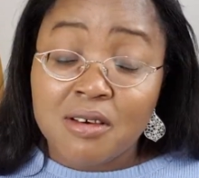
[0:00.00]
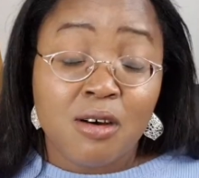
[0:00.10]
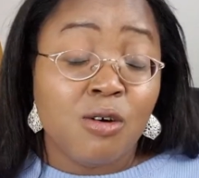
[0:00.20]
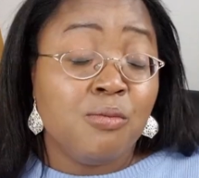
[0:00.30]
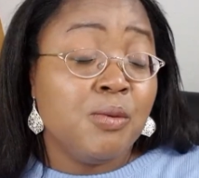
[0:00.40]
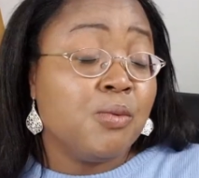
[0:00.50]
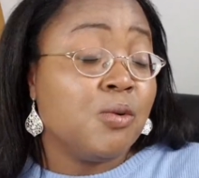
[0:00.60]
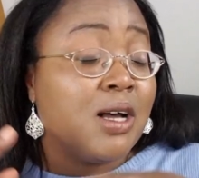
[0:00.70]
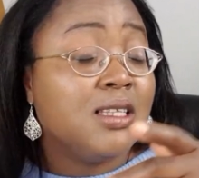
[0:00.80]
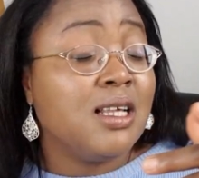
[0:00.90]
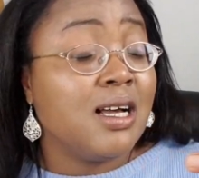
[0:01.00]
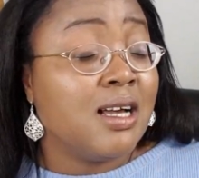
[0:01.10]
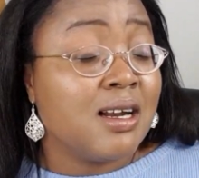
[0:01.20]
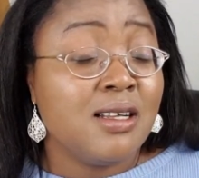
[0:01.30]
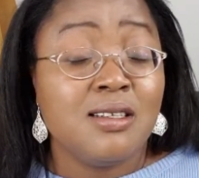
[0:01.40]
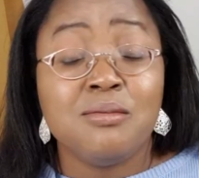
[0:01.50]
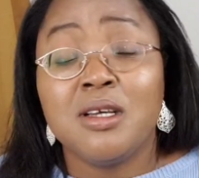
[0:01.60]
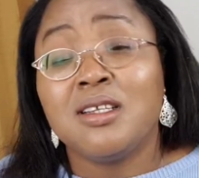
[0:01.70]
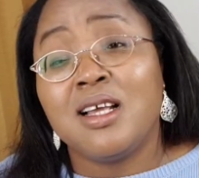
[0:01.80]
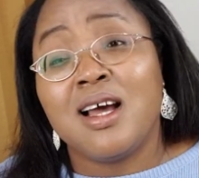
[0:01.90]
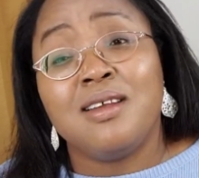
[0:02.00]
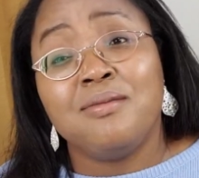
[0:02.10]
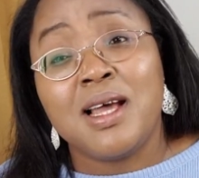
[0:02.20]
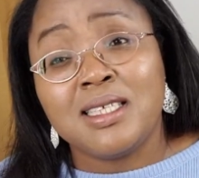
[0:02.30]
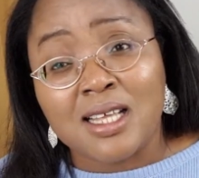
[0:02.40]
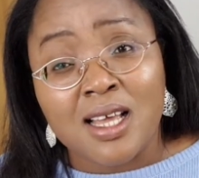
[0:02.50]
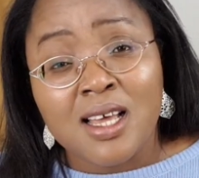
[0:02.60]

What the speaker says: Our people were there around him, make their advice.